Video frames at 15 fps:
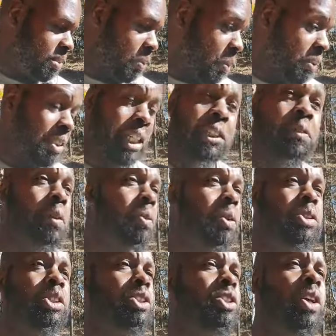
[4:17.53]
We're just we're
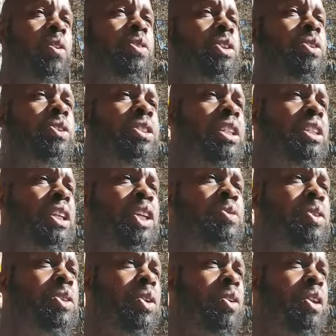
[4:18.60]
just so used to things
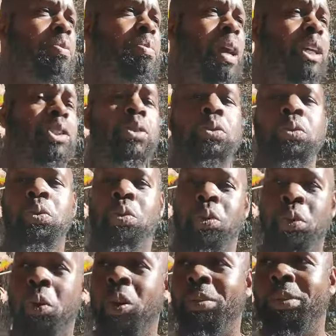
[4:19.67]
returning back to
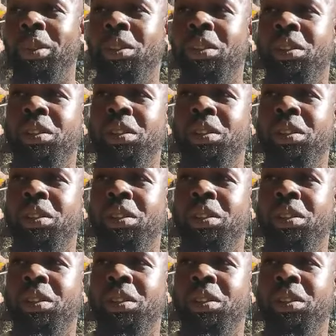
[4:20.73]
normal